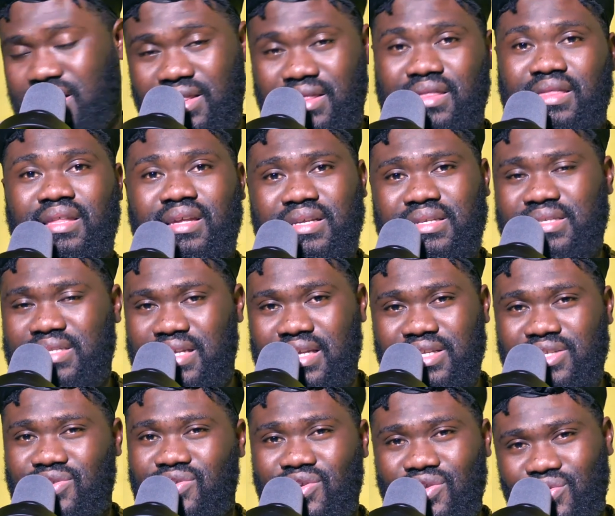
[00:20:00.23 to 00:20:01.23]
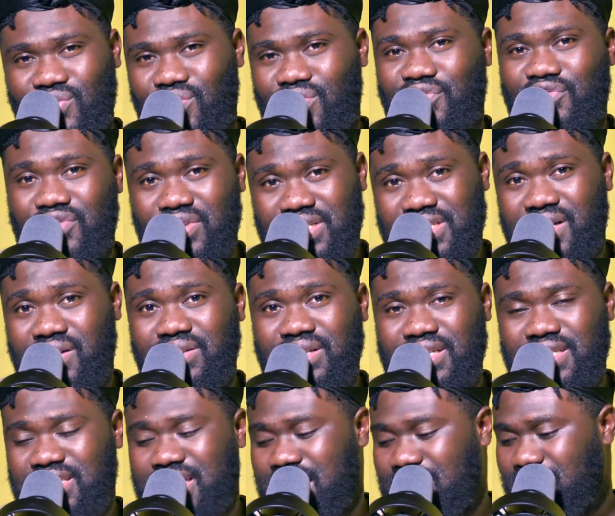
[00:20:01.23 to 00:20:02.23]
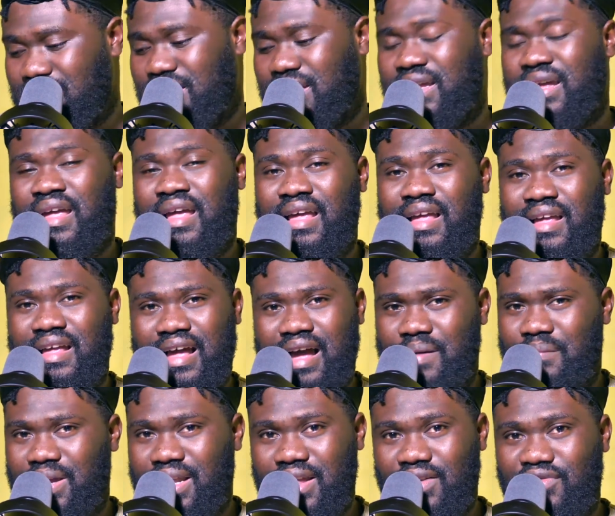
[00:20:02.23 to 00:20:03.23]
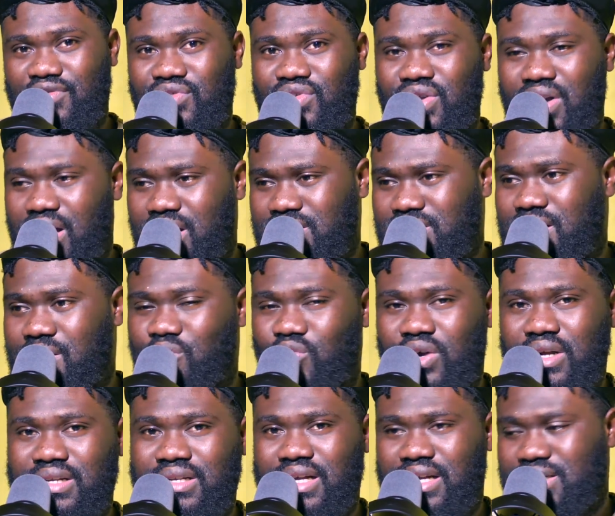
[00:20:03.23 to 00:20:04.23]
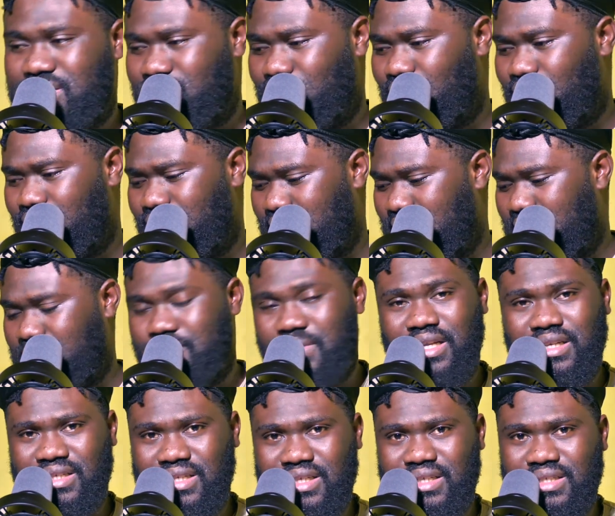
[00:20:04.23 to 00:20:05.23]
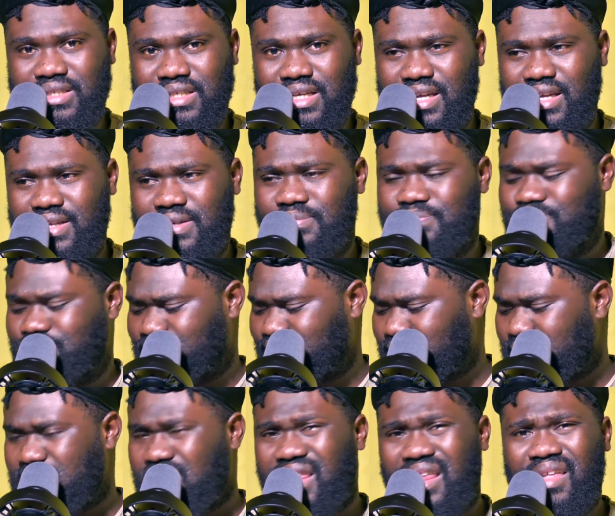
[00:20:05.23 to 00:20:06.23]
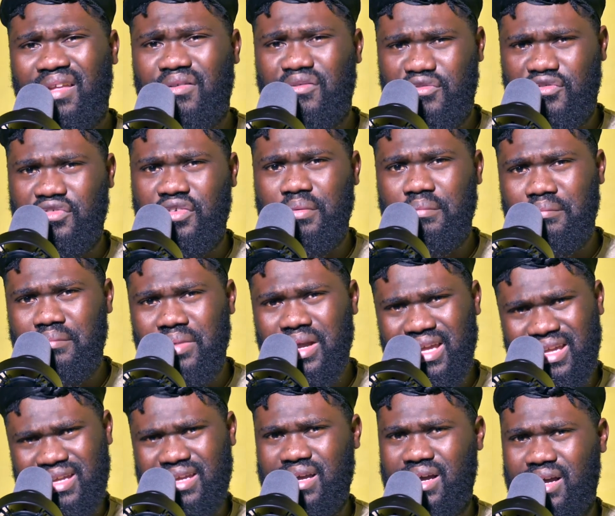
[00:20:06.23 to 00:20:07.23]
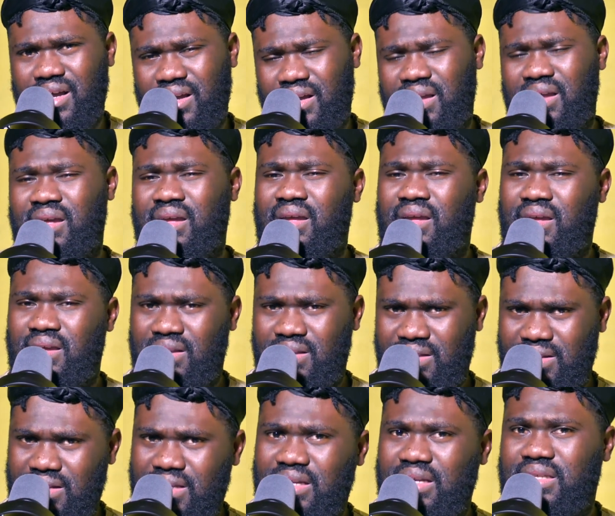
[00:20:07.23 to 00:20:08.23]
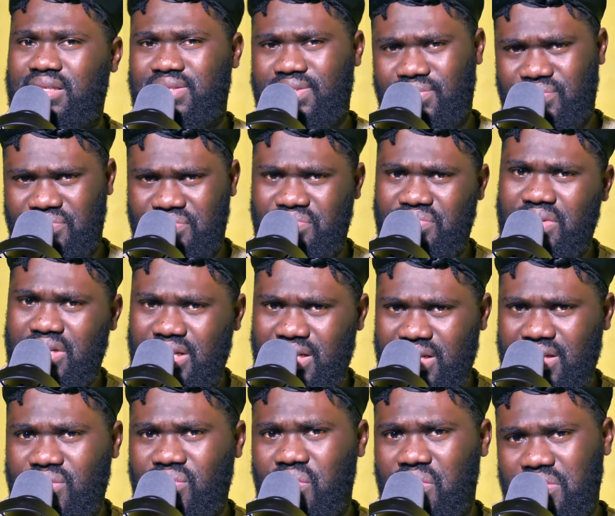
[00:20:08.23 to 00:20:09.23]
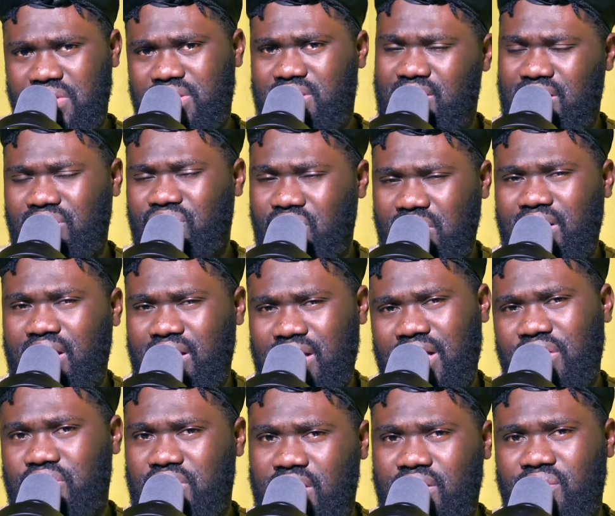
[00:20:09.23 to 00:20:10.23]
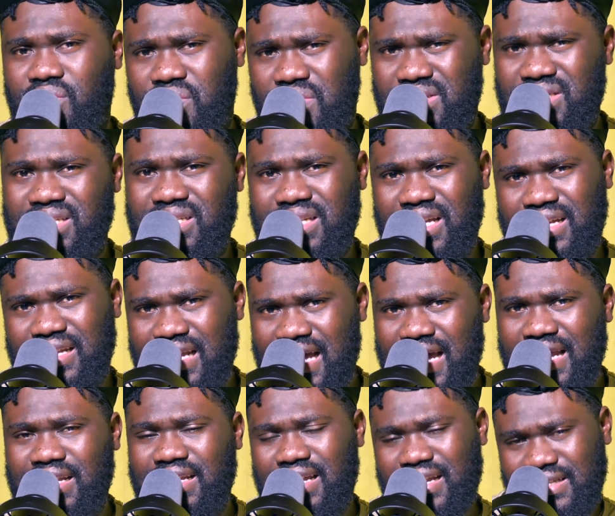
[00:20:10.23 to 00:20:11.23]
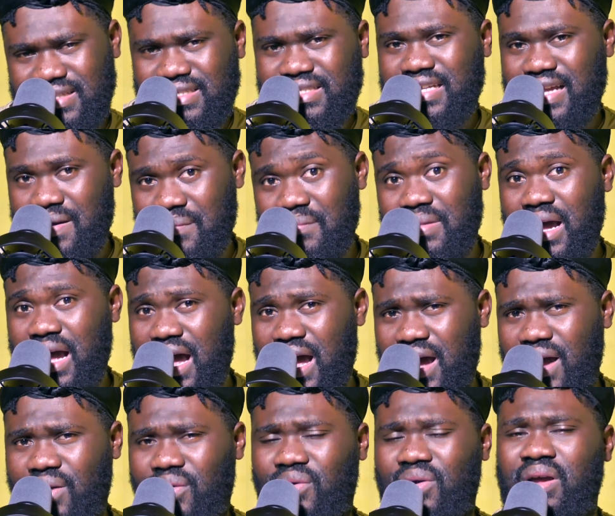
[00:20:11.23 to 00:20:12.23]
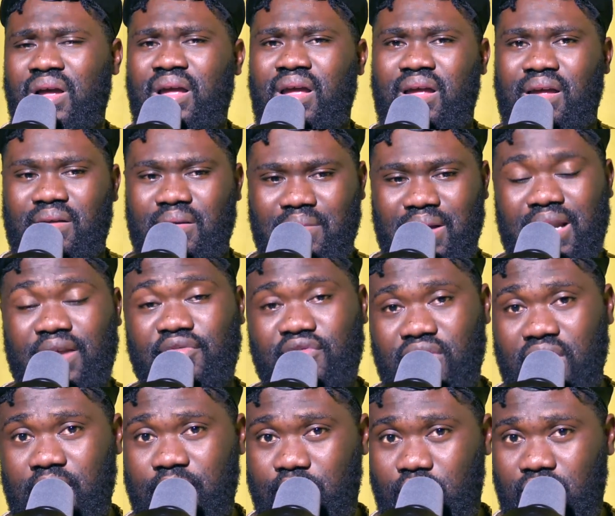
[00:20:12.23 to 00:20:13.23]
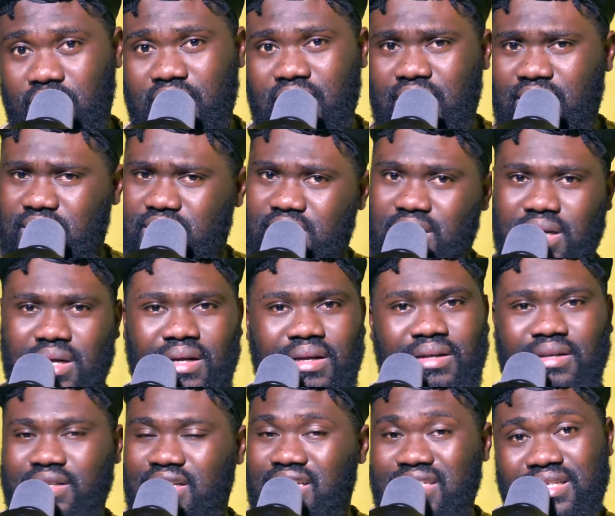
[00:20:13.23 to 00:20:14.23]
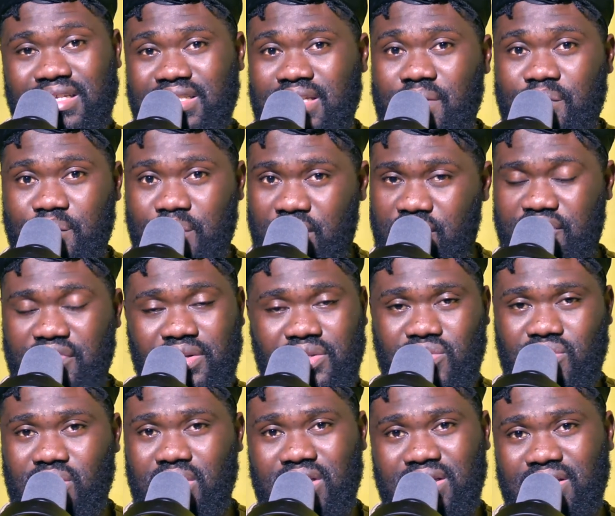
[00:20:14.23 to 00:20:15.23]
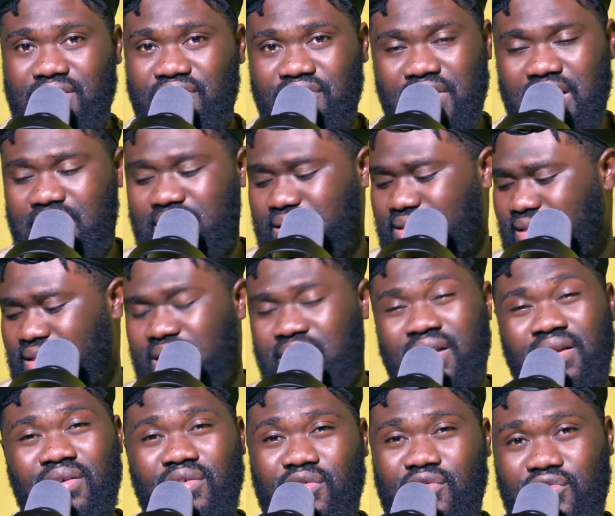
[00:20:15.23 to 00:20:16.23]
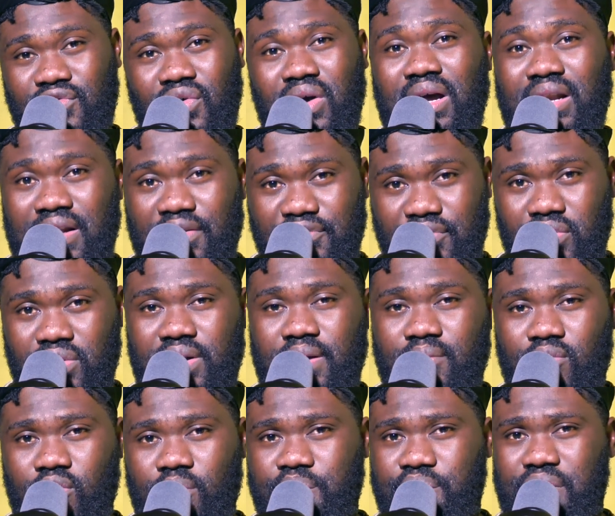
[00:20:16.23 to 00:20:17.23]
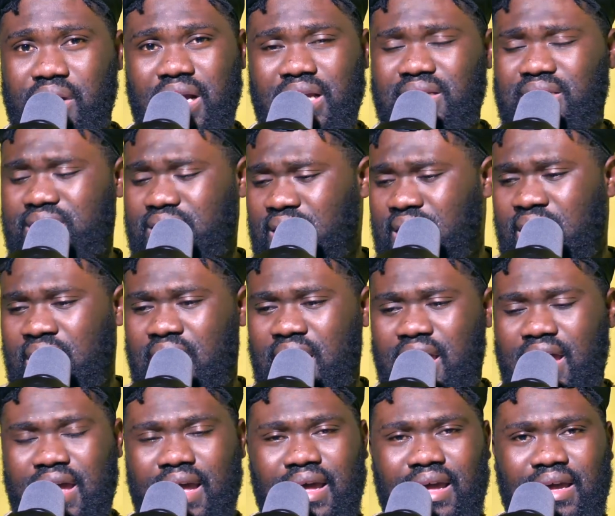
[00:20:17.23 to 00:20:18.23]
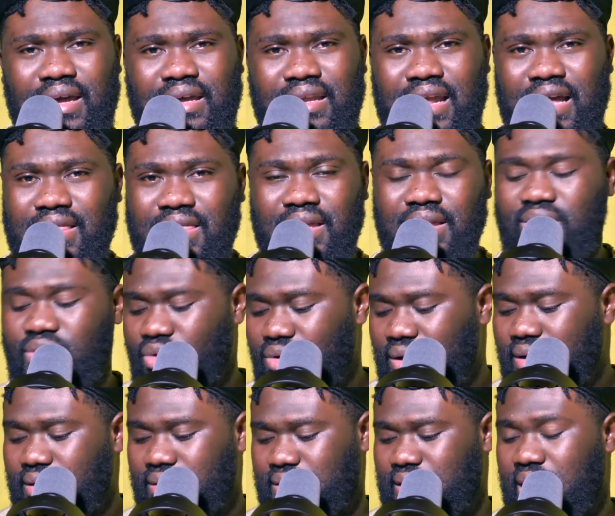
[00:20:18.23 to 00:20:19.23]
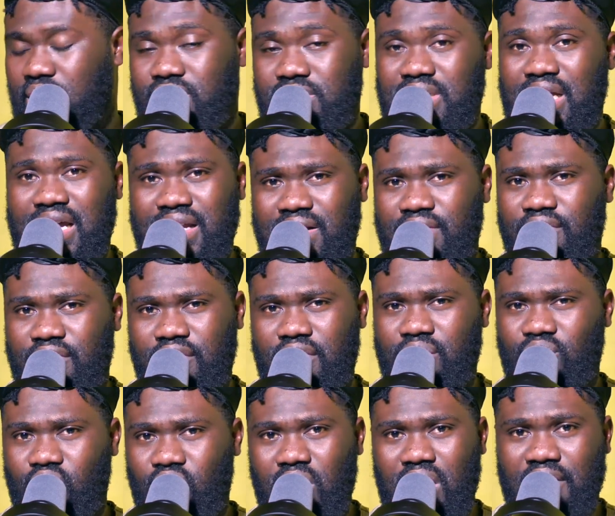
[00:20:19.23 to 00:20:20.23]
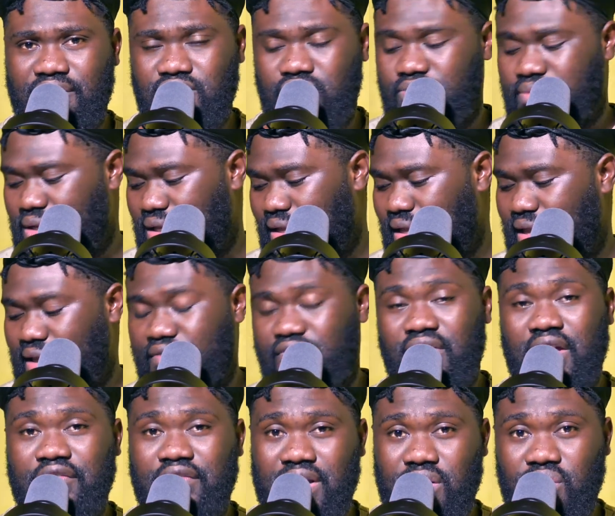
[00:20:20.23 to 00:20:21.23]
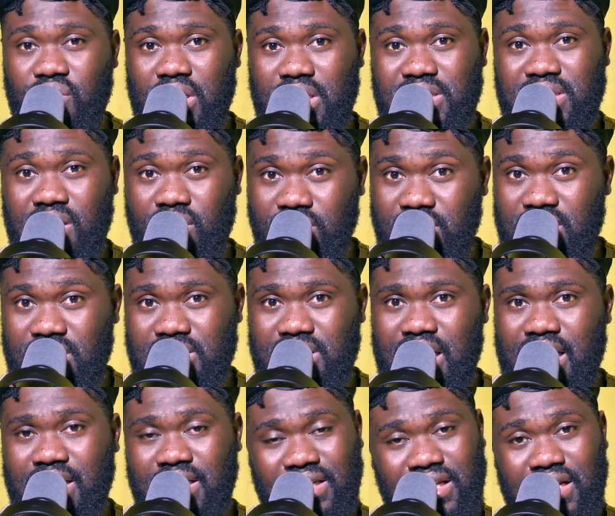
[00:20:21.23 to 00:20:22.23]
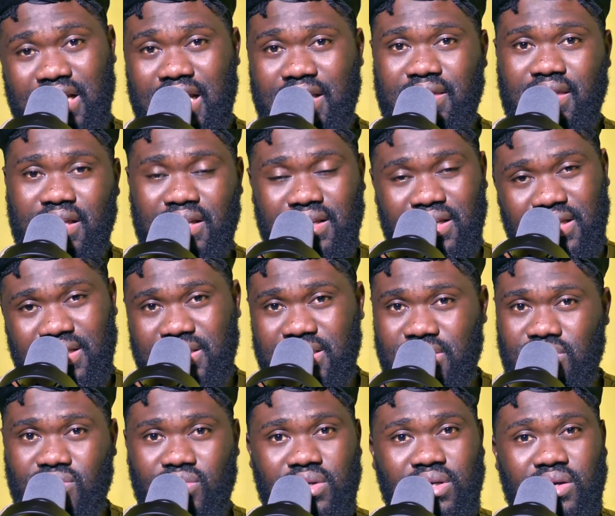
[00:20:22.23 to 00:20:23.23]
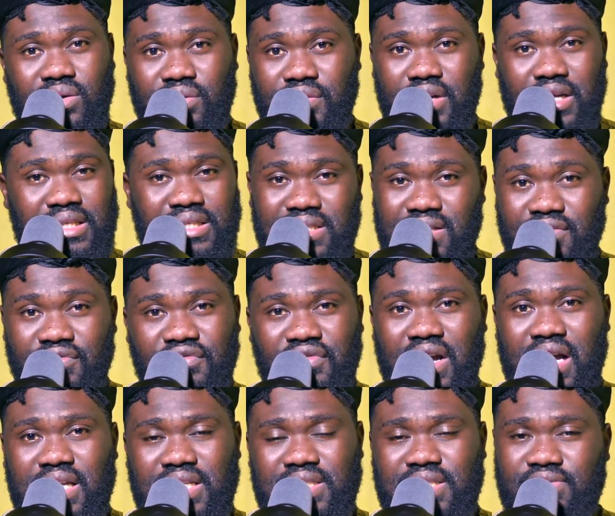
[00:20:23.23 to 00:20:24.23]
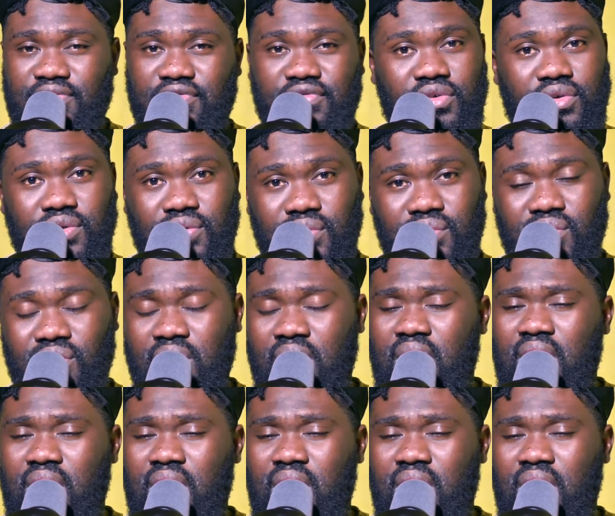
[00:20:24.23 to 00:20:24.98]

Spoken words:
This is not good for sound designing. I mean, if you are someone that a DJ, filmmaker, it's really you can actually consider that somehow. But if you're a podcaster, this is a perfect solid device for an affordable price. And I think the only downside will have to be if ever you're a sound design, then I think this is not a great device for you.